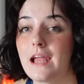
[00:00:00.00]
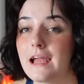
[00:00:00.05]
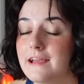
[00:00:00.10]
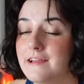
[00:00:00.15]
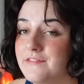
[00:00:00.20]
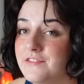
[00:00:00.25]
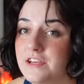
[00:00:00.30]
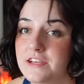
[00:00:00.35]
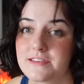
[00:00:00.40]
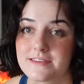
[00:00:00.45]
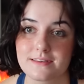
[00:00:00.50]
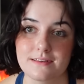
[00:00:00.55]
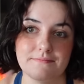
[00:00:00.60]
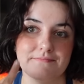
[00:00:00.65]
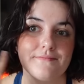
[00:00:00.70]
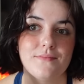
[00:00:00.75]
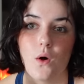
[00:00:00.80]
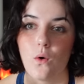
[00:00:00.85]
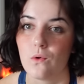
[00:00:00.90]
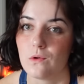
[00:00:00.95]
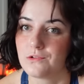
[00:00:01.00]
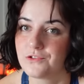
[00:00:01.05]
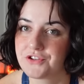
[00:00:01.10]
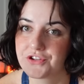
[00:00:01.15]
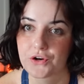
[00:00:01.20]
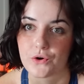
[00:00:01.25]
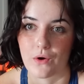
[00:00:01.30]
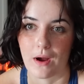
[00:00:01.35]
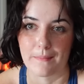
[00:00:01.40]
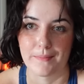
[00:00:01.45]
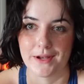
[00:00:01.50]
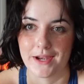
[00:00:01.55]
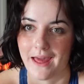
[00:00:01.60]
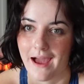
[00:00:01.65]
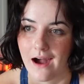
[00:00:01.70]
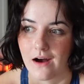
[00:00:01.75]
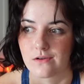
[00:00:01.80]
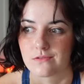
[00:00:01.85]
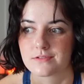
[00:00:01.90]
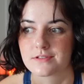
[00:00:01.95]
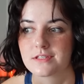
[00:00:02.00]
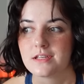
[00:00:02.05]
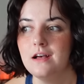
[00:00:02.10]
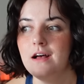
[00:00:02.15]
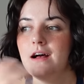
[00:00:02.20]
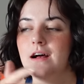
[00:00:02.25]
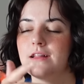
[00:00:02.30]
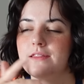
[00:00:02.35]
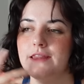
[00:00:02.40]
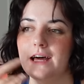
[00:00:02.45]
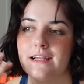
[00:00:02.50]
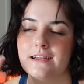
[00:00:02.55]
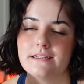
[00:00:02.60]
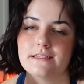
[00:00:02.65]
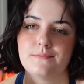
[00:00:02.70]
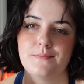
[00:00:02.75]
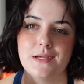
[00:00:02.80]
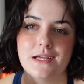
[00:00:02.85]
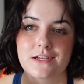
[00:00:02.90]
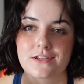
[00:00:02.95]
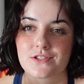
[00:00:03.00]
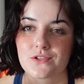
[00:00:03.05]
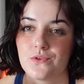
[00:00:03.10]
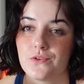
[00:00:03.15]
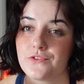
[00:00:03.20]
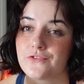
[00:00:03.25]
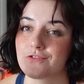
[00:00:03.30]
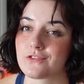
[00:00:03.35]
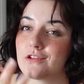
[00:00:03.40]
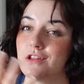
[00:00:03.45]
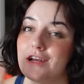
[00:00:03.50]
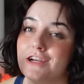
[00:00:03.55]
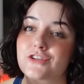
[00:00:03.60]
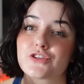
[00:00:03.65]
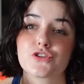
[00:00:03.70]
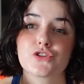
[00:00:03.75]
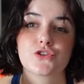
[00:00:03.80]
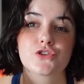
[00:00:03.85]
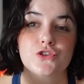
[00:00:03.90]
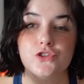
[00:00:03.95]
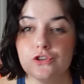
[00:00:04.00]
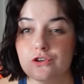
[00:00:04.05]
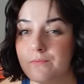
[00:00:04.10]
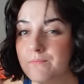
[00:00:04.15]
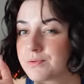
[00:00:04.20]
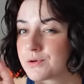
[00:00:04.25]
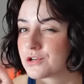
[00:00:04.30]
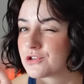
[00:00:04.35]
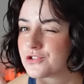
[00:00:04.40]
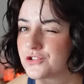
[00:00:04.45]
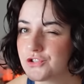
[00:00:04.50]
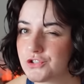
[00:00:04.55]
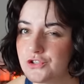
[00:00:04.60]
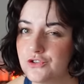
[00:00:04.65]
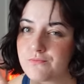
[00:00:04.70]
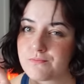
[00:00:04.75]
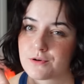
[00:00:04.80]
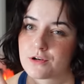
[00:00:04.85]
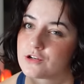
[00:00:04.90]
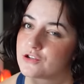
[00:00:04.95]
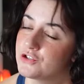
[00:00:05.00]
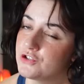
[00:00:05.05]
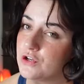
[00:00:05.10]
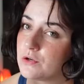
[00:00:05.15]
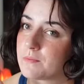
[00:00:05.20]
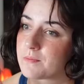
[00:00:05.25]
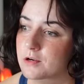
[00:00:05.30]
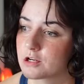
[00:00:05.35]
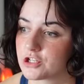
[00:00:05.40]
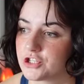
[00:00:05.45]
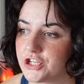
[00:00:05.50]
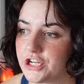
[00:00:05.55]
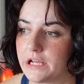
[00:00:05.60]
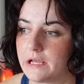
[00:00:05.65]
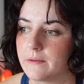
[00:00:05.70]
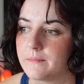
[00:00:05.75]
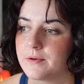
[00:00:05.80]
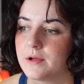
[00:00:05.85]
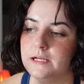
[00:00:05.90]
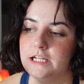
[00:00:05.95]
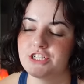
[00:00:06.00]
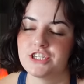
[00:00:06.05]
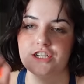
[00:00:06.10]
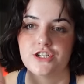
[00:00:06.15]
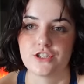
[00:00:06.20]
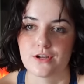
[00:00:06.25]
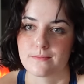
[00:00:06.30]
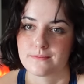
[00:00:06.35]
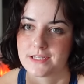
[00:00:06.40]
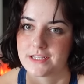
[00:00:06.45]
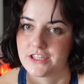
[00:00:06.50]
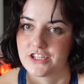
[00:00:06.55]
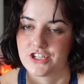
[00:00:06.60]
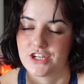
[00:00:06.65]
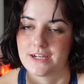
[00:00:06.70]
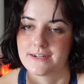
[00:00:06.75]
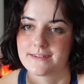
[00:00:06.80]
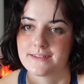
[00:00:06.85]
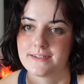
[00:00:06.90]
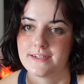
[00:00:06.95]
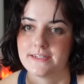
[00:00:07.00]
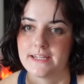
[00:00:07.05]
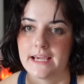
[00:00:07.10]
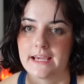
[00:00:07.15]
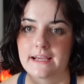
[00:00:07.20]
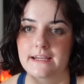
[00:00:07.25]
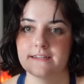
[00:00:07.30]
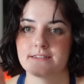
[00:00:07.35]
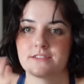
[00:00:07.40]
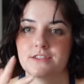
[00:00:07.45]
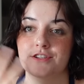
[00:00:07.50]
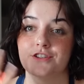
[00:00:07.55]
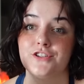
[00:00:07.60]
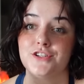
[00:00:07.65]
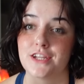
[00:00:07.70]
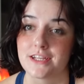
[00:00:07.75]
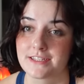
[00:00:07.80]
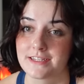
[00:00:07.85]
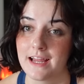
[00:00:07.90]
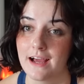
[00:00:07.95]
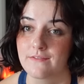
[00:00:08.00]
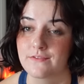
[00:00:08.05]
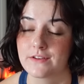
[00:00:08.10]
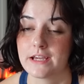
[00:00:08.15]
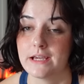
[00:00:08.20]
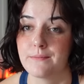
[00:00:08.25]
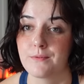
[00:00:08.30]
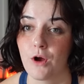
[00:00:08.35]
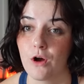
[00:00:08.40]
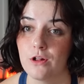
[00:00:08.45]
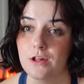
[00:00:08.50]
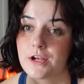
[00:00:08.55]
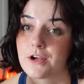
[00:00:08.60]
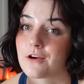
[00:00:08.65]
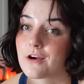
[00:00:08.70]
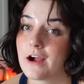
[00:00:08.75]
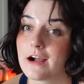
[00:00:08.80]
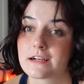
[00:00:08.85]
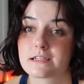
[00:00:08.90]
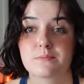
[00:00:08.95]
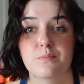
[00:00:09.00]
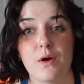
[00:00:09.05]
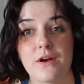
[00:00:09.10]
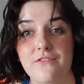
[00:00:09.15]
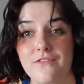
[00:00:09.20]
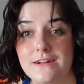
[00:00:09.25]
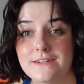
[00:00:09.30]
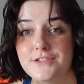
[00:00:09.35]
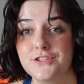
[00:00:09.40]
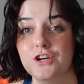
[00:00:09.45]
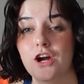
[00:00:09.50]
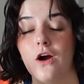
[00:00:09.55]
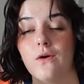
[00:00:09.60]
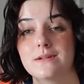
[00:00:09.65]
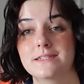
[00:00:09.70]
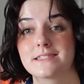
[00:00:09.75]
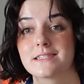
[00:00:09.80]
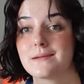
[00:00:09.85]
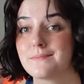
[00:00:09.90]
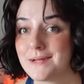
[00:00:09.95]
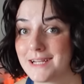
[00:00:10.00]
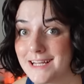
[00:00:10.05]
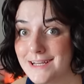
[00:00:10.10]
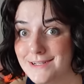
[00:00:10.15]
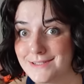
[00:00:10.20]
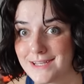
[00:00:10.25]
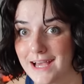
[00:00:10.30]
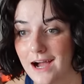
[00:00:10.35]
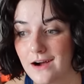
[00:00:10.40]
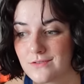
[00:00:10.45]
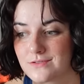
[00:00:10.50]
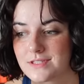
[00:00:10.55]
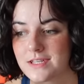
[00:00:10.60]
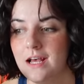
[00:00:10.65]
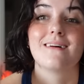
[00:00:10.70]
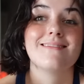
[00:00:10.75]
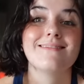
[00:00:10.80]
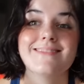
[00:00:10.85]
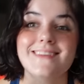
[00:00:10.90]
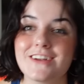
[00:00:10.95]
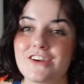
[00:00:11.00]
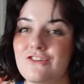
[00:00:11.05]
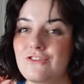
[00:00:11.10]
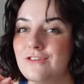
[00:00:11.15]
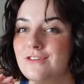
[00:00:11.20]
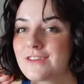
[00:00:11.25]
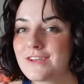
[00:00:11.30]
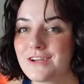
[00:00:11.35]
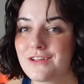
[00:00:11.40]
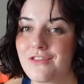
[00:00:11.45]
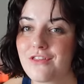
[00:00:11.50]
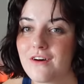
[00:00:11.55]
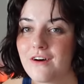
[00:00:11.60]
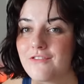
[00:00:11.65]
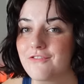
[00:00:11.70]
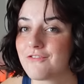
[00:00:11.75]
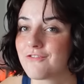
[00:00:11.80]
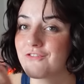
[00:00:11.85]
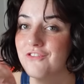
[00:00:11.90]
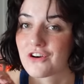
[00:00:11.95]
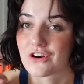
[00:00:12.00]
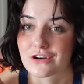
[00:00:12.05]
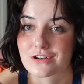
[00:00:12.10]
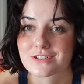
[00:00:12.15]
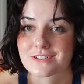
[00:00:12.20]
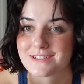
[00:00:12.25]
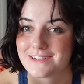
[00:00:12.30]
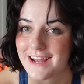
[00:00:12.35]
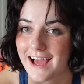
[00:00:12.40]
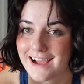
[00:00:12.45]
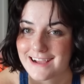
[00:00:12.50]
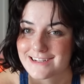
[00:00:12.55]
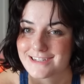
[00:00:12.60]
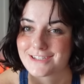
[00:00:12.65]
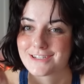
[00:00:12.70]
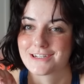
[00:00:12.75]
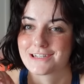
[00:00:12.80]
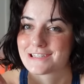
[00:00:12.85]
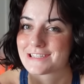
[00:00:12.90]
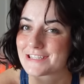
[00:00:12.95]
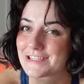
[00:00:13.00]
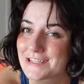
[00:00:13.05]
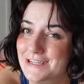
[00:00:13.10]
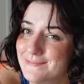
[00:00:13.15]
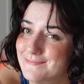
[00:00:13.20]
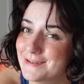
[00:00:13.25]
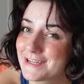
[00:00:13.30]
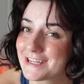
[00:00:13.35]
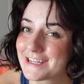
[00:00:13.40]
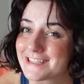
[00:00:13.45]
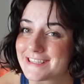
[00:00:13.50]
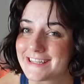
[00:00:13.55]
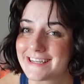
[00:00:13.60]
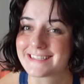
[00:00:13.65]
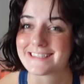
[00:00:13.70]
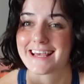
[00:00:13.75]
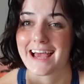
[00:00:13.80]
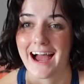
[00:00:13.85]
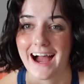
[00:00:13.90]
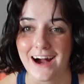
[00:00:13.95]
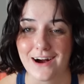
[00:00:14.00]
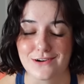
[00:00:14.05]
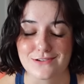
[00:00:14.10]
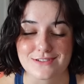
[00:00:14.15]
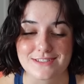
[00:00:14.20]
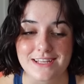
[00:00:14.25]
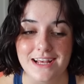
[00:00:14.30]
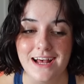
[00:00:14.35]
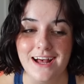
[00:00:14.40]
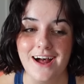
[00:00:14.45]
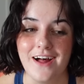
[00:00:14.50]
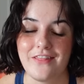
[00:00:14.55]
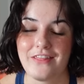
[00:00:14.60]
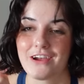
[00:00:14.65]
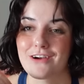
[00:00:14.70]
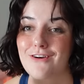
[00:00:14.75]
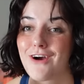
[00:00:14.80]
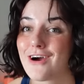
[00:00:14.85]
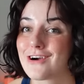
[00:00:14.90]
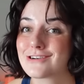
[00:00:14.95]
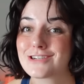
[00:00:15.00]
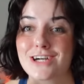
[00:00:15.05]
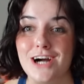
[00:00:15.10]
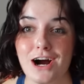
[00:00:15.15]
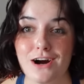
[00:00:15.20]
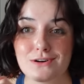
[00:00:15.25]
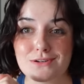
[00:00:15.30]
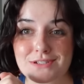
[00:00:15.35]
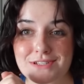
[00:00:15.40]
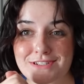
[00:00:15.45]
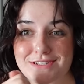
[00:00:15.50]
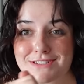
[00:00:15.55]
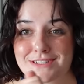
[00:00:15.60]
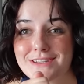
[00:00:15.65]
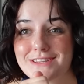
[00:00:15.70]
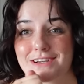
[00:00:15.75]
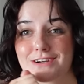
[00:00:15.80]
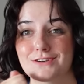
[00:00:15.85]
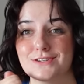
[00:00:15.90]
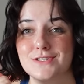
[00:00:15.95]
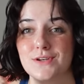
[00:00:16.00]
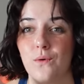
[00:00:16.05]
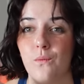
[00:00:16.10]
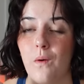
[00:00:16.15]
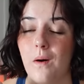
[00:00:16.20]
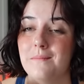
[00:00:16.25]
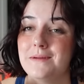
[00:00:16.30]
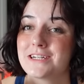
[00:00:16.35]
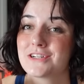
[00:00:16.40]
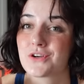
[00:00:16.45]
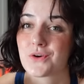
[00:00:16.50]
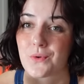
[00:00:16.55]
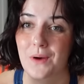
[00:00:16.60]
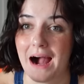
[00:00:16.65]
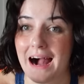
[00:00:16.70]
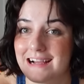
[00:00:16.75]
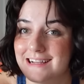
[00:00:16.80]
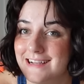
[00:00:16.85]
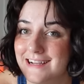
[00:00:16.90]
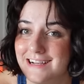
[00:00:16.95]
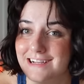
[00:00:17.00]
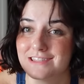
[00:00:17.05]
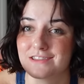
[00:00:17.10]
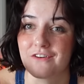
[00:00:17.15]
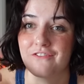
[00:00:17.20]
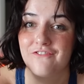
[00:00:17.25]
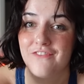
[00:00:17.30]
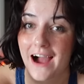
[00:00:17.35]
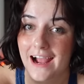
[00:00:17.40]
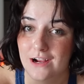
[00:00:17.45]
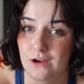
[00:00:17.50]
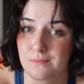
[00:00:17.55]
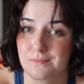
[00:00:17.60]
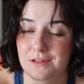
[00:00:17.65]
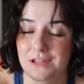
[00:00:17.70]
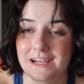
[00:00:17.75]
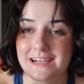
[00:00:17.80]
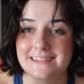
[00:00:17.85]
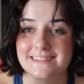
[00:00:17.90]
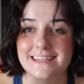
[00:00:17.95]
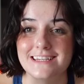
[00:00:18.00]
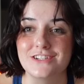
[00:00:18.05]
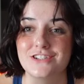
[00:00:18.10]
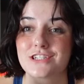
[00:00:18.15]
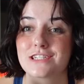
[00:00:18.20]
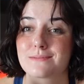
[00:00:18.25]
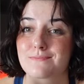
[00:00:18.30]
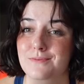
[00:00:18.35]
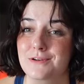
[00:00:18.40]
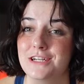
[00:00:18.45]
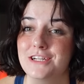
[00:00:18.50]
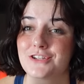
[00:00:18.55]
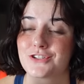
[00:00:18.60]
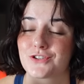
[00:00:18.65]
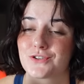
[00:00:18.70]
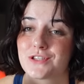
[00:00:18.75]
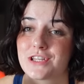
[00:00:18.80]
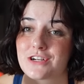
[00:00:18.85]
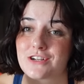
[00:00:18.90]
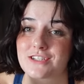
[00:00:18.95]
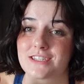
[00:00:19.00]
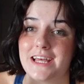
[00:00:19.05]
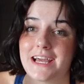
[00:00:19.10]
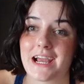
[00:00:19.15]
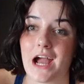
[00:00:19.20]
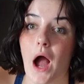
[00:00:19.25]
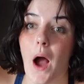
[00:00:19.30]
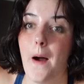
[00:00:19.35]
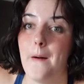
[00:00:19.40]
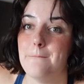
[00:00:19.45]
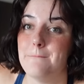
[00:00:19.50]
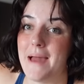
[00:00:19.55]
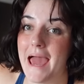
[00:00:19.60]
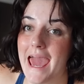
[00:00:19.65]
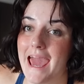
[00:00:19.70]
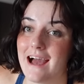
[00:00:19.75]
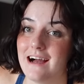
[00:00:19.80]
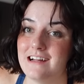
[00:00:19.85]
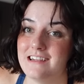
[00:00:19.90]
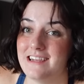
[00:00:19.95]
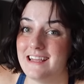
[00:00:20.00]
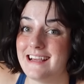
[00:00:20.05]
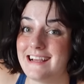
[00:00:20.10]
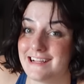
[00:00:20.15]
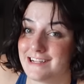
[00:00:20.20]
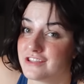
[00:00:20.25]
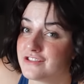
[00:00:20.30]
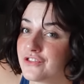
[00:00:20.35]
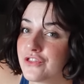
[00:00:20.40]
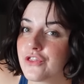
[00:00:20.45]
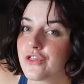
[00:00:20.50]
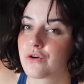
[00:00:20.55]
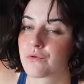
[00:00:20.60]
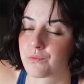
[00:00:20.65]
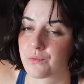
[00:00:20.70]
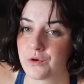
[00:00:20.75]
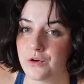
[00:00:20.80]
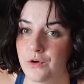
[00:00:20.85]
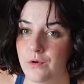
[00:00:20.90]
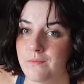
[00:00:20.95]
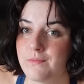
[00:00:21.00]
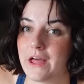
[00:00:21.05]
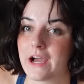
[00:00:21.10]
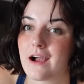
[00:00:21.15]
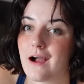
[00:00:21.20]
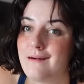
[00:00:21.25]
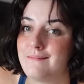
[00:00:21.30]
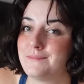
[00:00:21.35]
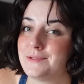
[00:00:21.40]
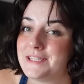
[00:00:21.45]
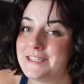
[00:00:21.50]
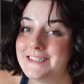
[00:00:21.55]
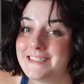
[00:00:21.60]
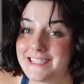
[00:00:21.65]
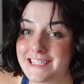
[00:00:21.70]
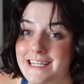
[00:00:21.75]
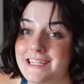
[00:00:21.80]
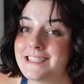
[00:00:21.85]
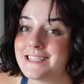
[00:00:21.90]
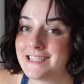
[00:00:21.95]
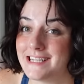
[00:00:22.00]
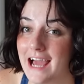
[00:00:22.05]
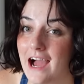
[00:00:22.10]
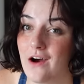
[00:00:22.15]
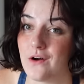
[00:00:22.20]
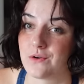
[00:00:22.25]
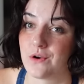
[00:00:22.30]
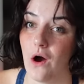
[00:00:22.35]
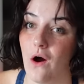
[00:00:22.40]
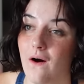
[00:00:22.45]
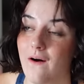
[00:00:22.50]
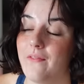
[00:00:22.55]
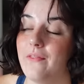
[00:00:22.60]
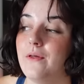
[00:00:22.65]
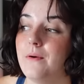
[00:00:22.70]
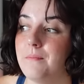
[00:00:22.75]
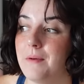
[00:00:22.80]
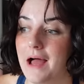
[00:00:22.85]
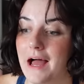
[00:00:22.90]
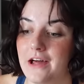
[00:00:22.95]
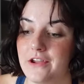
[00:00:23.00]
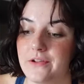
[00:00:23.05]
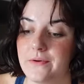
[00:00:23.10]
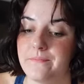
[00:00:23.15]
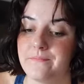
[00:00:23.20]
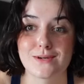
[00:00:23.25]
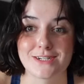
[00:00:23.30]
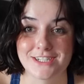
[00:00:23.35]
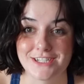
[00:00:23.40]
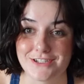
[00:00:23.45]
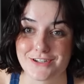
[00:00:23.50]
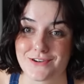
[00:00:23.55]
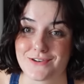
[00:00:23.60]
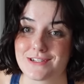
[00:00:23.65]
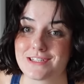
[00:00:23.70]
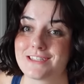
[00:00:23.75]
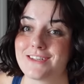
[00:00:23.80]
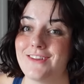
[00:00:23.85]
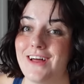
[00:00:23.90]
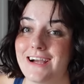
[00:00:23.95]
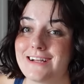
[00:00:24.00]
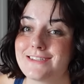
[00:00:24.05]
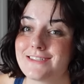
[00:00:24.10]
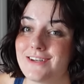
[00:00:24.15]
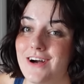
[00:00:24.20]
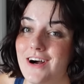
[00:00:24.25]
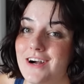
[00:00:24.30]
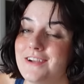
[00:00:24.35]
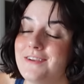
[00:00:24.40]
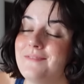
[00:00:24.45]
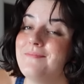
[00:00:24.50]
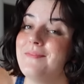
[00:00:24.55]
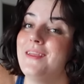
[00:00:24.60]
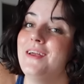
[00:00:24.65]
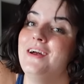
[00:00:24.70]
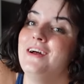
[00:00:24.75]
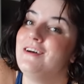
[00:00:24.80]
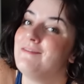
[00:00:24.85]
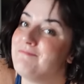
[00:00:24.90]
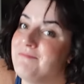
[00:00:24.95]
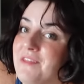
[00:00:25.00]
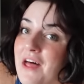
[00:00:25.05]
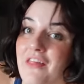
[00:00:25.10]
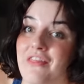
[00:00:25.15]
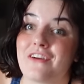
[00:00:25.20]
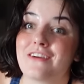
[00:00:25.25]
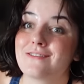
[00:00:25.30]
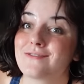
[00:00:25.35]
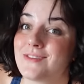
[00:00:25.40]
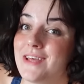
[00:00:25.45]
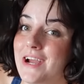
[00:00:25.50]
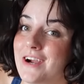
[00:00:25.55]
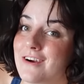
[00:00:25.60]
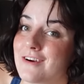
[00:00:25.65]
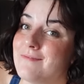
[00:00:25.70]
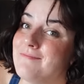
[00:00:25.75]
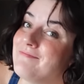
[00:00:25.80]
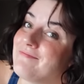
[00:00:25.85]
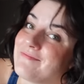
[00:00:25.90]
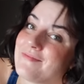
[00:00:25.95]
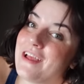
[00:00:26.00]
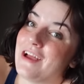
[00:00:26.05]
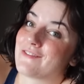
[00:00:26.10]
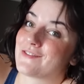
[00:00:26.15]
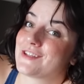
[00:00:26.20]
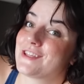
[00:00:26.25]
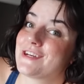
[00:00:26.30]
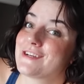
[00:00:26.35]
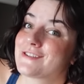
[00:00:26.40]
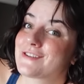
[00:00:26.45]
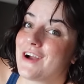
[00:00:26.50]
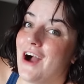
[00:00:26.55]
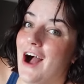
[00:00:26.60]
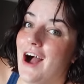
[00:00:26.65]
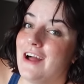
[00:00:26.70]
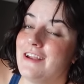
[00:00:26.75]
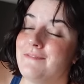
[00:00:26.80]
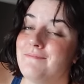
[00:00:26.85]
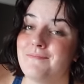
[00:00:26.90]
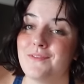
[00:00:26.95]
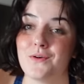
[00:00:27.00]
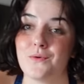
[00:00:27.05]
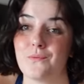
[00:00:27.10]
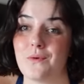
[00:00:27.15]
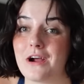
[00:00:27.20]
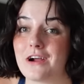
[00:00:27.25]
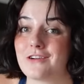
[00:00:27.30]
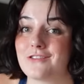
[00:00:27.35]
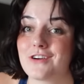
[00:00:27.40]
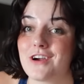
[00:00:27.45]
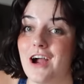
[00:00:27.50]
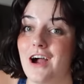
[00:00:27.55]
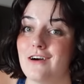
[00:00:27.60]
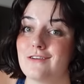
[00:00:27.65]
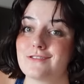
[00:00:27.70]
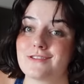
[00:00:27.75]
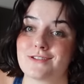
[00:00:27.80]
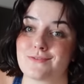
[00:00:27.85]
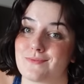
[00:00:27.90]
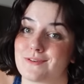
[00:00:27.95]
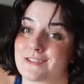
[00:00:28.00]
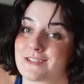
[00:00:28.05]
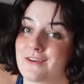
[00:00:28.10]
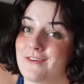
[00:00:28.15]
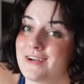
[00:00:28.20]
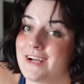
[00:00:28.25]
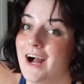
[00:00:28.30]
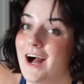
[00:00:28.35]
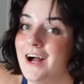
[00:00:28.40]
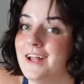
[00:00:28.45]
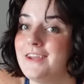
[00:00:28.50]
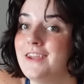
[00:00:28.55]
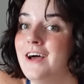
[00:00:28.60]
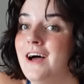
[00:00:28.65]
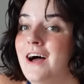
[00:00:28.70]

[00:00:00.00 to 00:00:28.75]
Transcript: in this old decrepit house that is being sold for like super, super, super cheap. And she jumps at the chance to take it so she doesn't have to keep calling her ex-boyfriend to go and sleep at his house. Literally the first night she's sleeping in this house, there are ghosts, there's a woman crying in the fireplace, and she's pretty sure there's like a man in the room that comes and sits down on the bed. When she turns the lights on, nothing's there. Everything's gone. Where are the ghosts? What's going on?